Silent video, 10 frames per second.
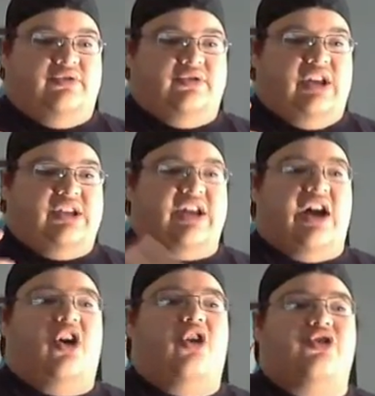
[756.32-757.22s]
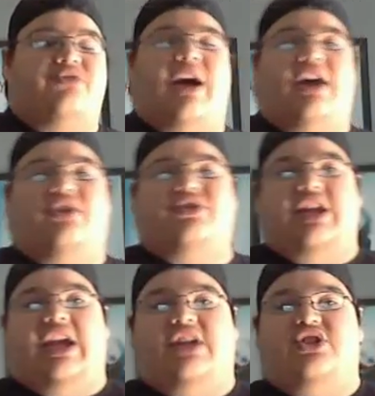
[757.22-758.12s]
it's not all smiles and
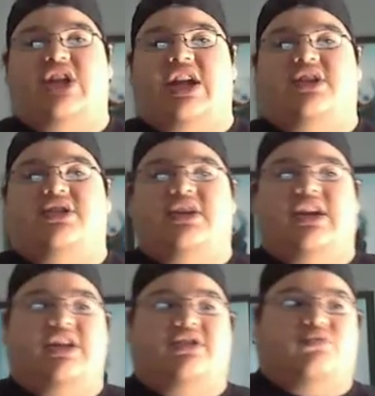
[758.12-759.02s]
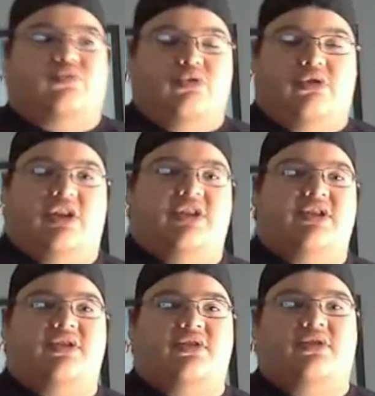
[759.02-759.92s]
handshakes. It's ruthless.